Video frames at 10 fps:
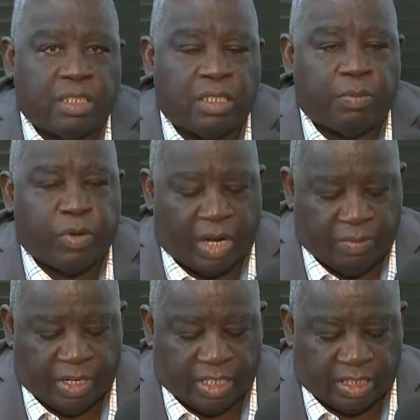The Prime
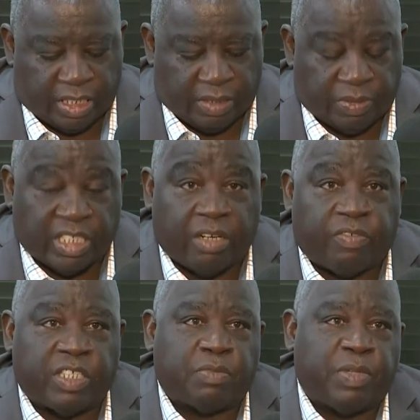Minister himself
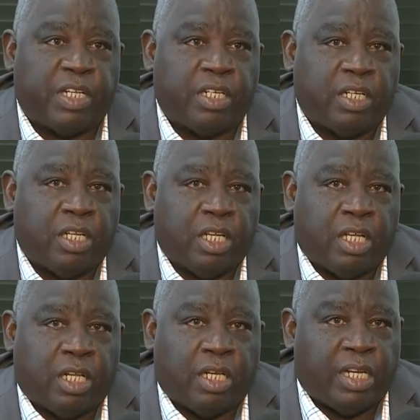has been
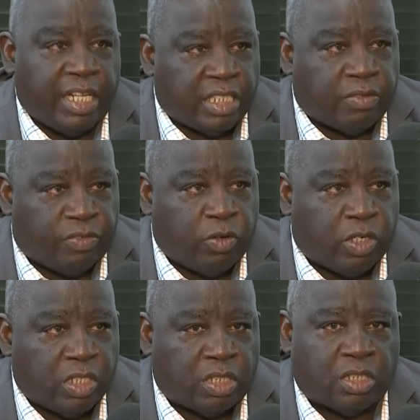laser
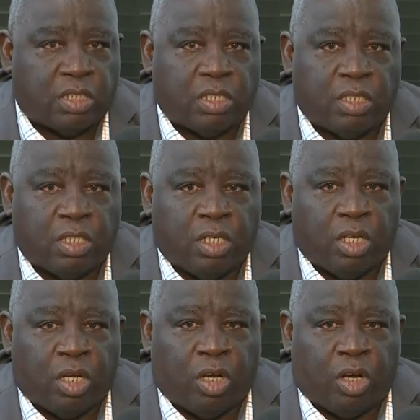focused
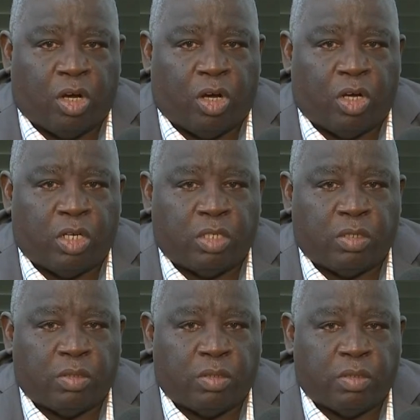
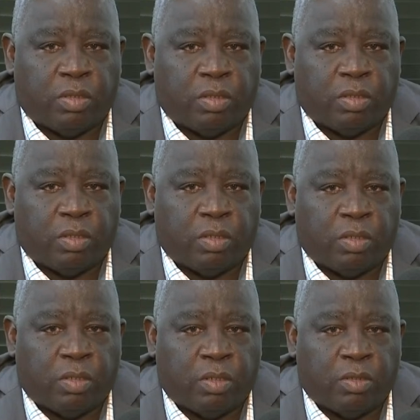on
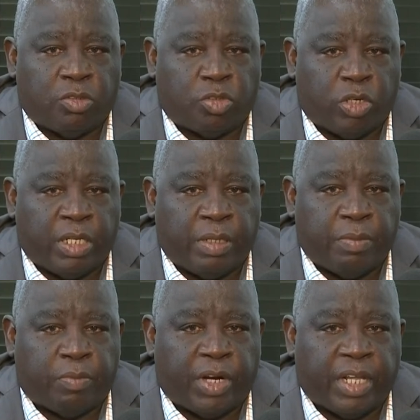truly
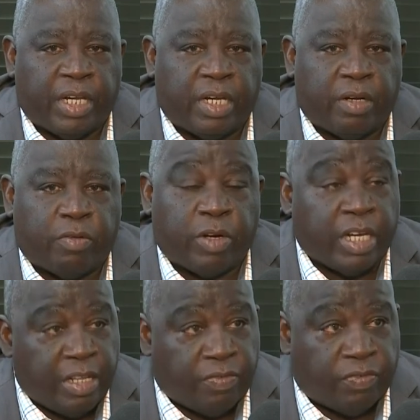bringing
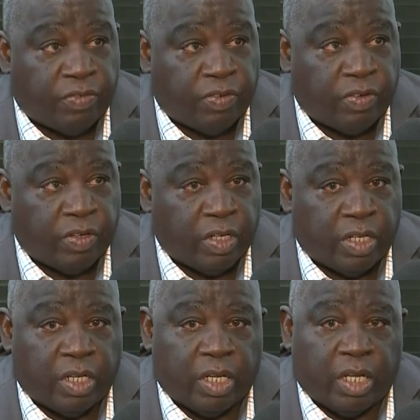relief
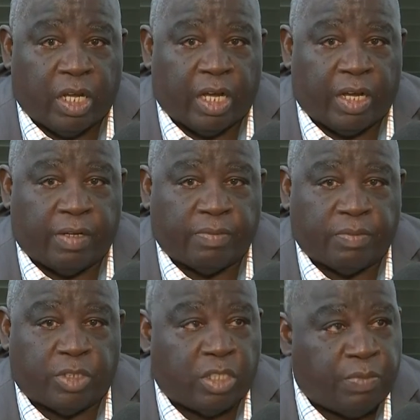
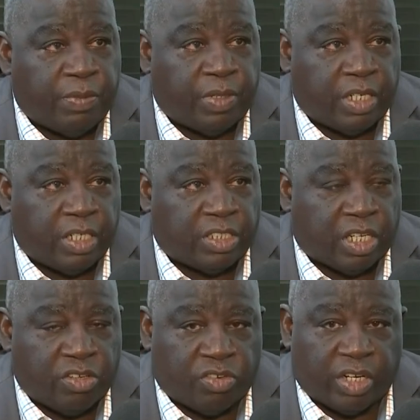to the people of this
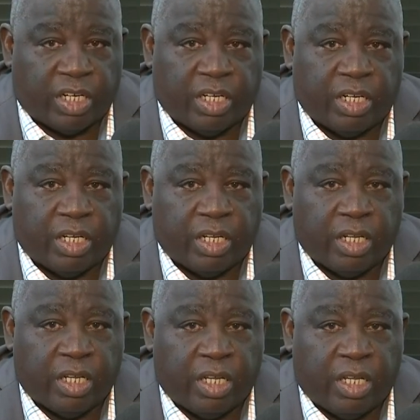country.
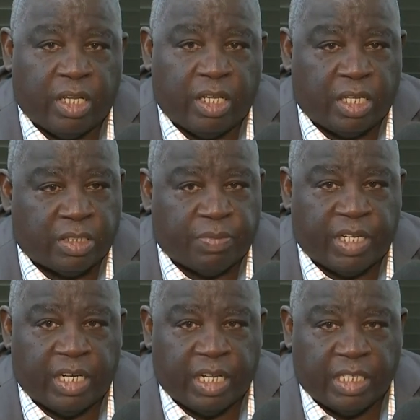He has
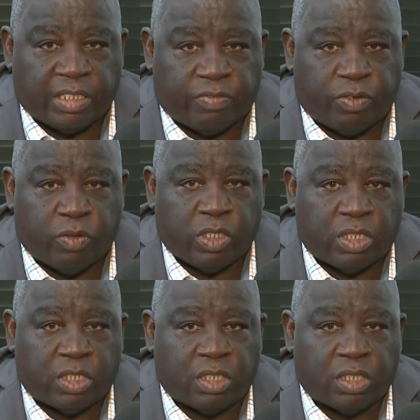been laser
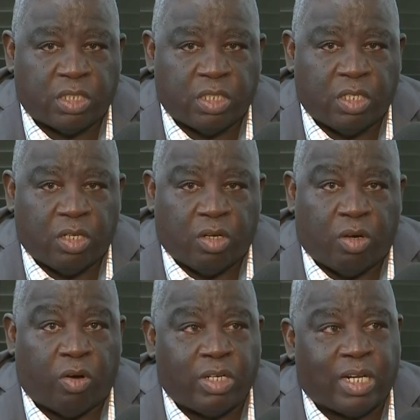focused
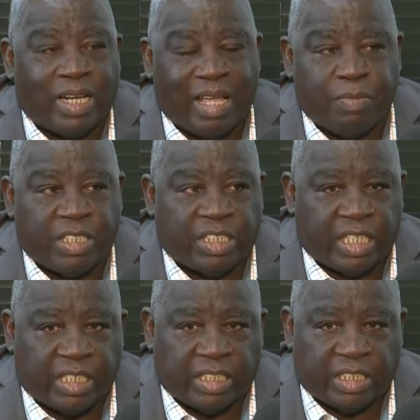on climate
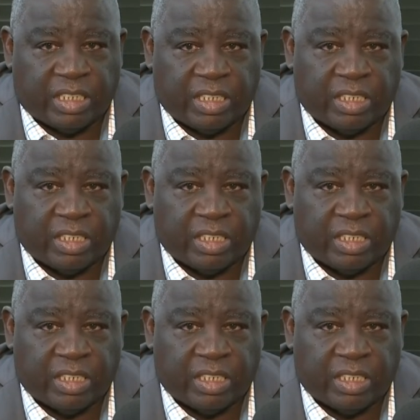change,